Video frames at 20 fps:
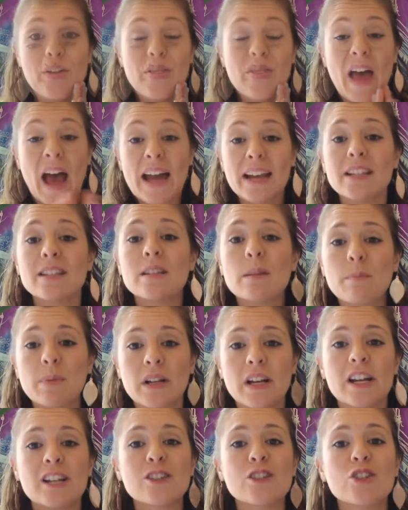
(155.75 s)
That is the
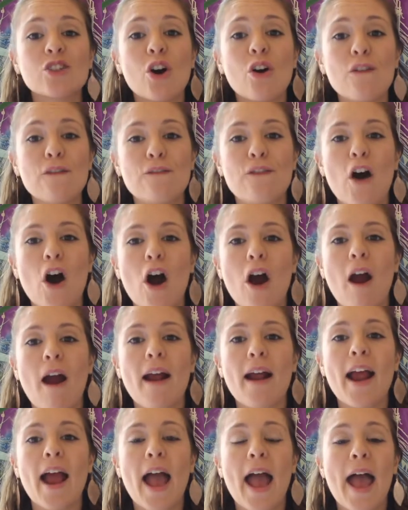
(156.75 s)
plan so
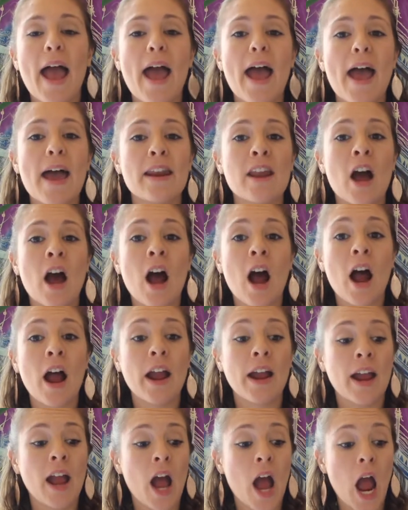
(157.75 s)
far, and
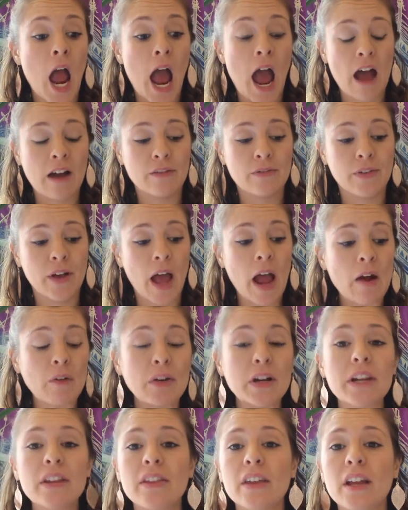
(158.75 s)
I have
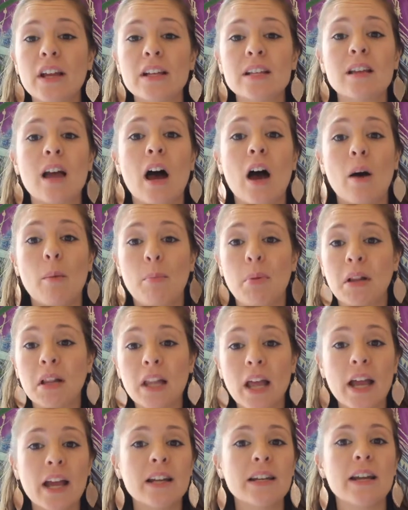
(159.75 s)
everything
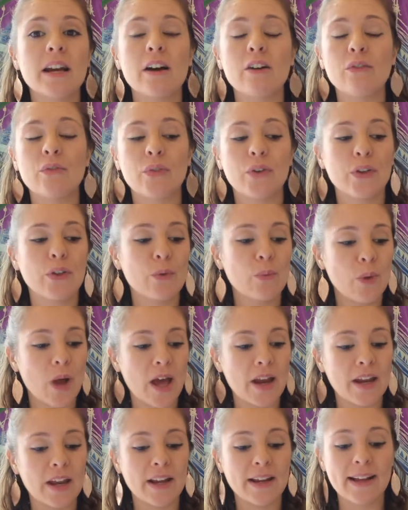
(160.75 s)
planned out for the
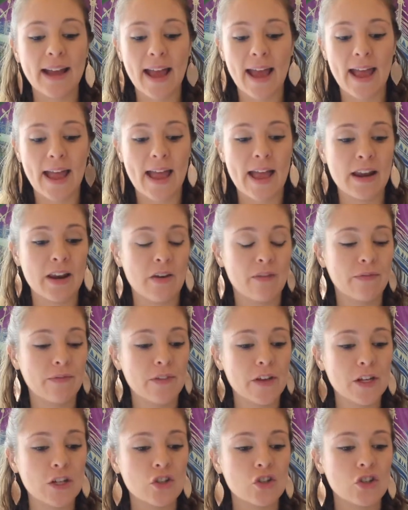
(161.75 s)
wedding and
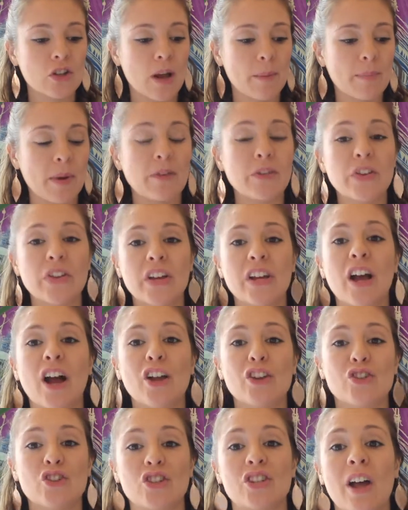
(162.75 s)
finished up everything.
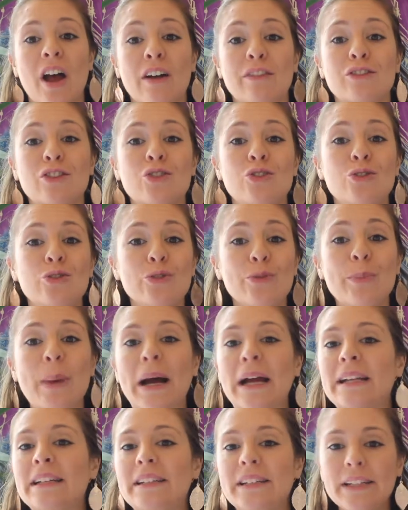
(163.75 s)
I just have to do
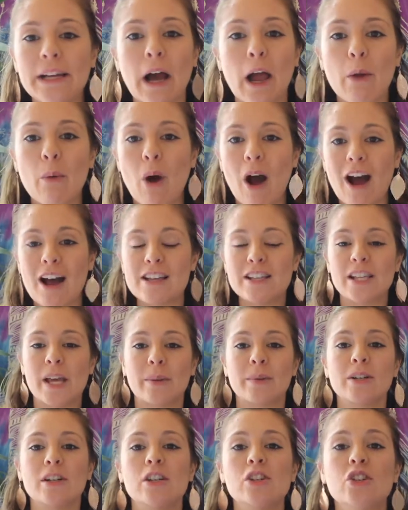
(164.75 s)
my DIYs
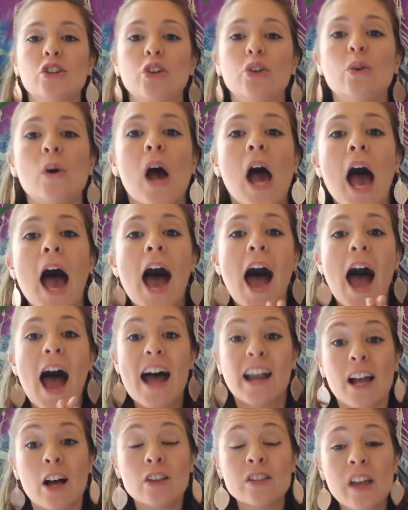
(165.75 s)
that I'm gonna do,
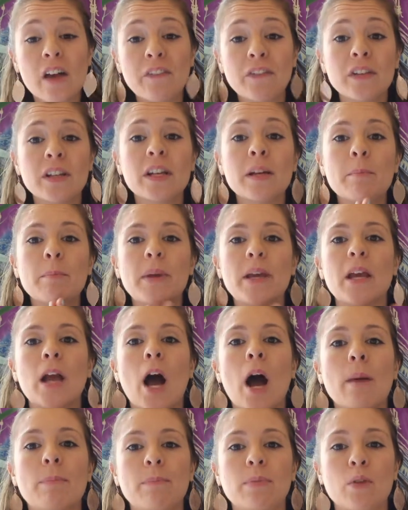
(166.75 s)
and I'll definitely be
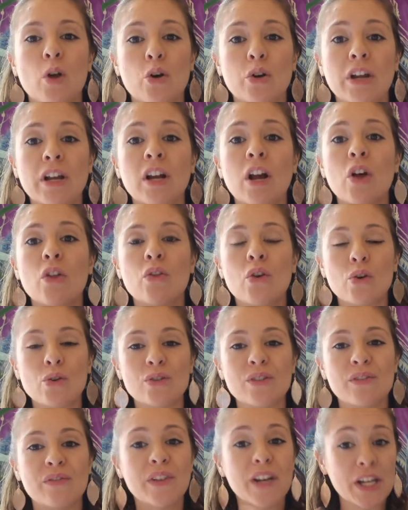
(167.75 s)
uploading
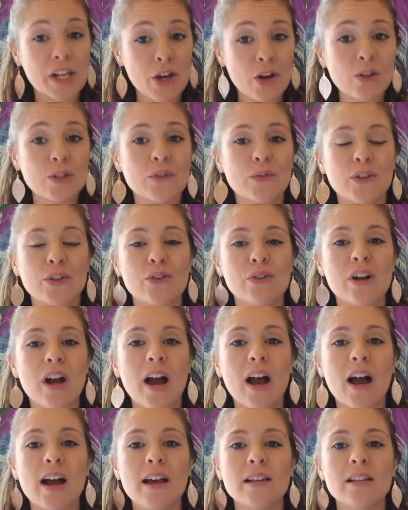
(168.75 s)
those videos for you
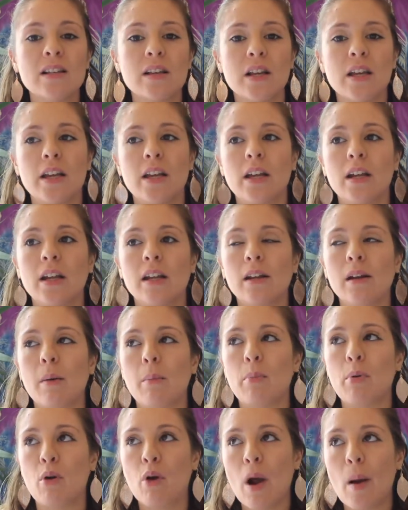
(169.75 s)
guys in
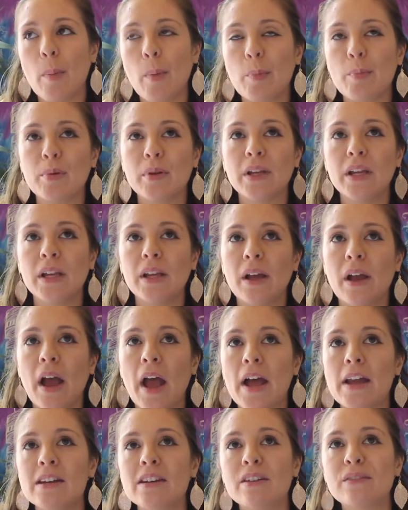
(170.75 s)
probably
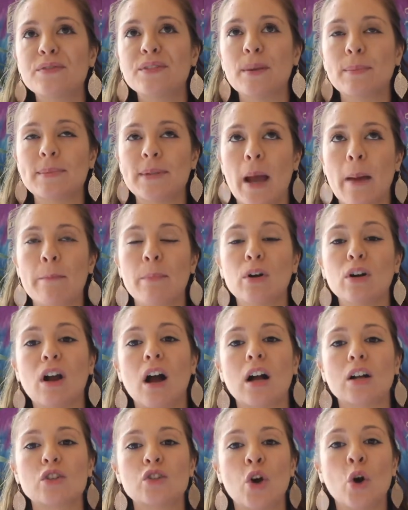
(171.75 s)
end of September,
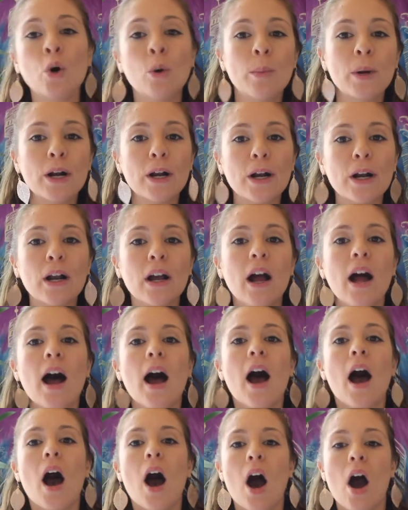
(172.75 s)
October,
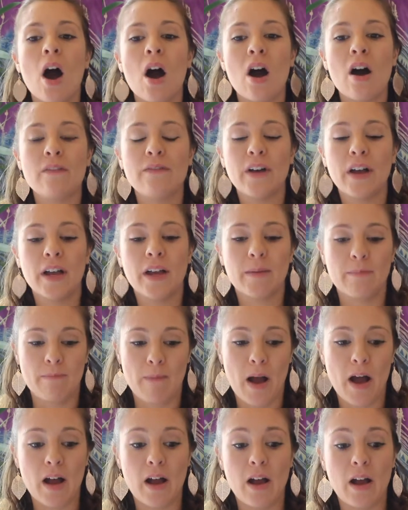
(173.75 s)
of
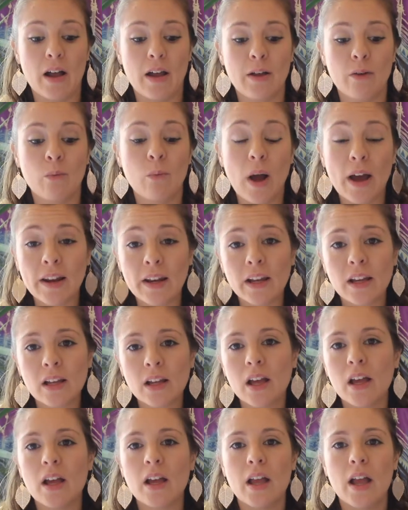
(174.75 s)
my
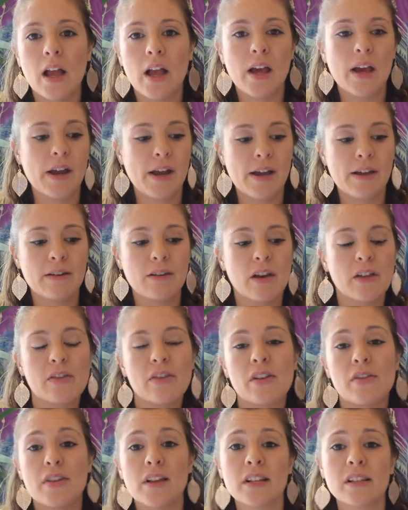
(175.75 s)
wedding and
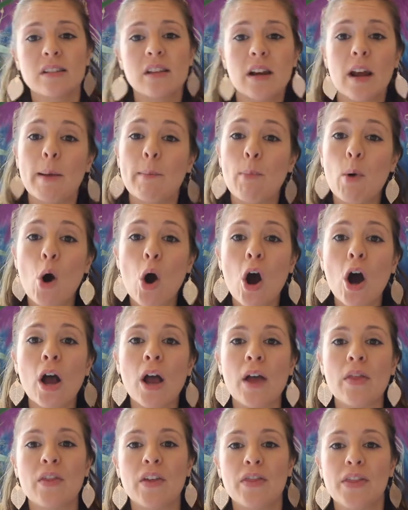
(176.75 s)
the things that I bought
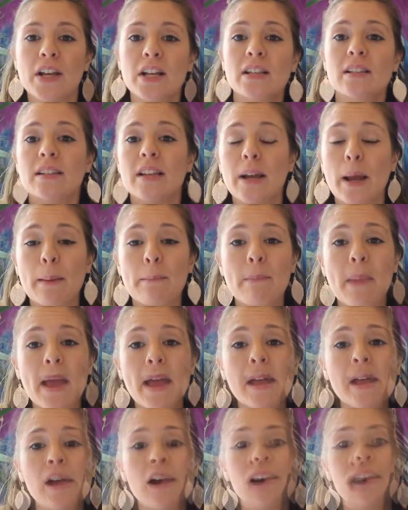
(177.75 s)
and the things that I
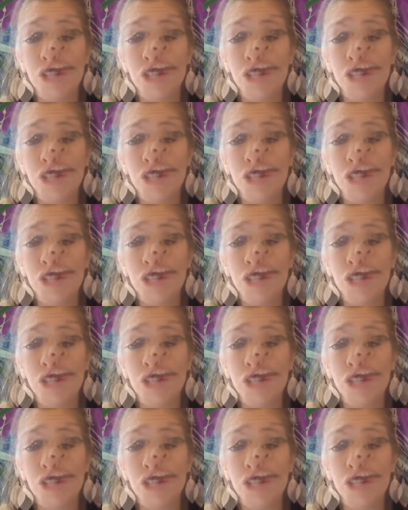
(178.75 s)
made.